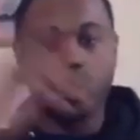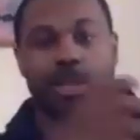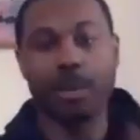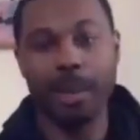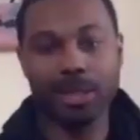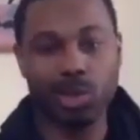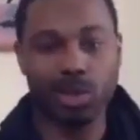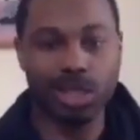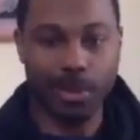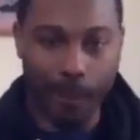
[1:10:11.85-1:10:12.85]
It was a uh-huh.
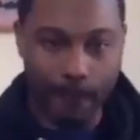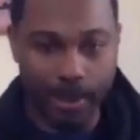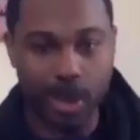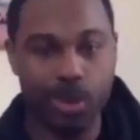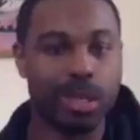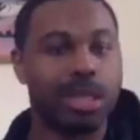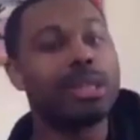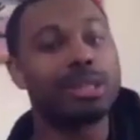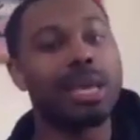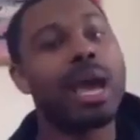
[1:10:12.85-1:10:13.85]
mentorship building
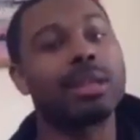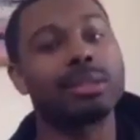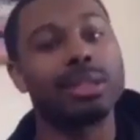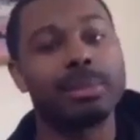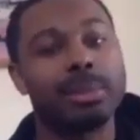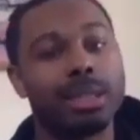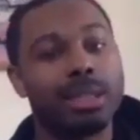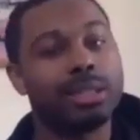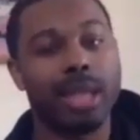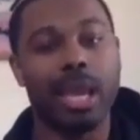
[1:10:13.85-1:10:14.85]
these guys up
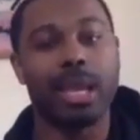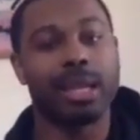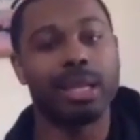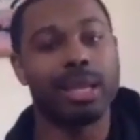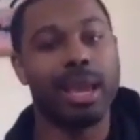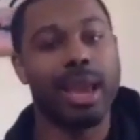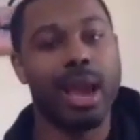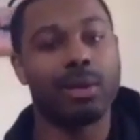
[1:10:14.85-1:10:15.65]
day yeah. in and day.